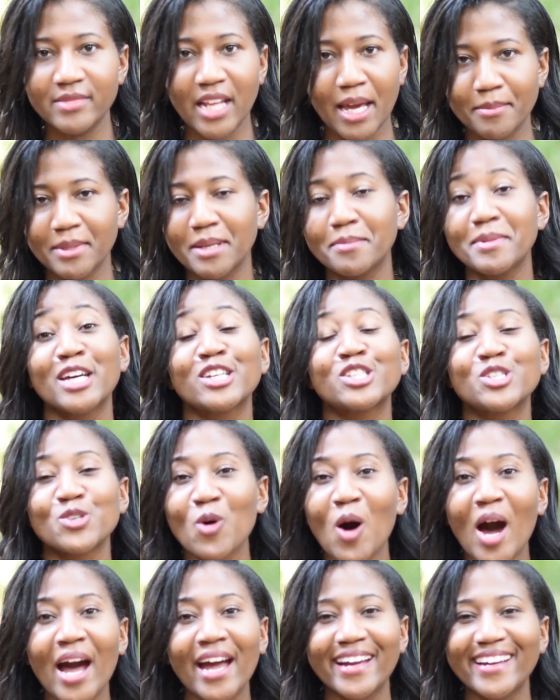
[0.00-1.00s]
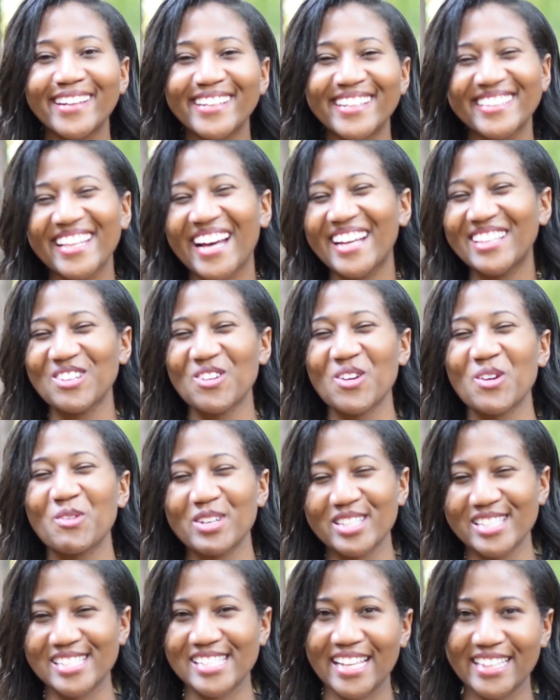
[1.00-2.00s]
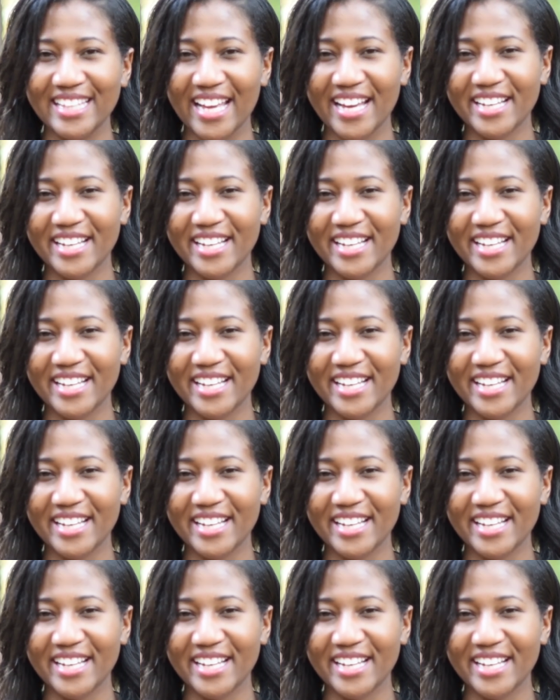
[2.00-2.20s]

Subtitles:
namely being too quiet and not knowing what to say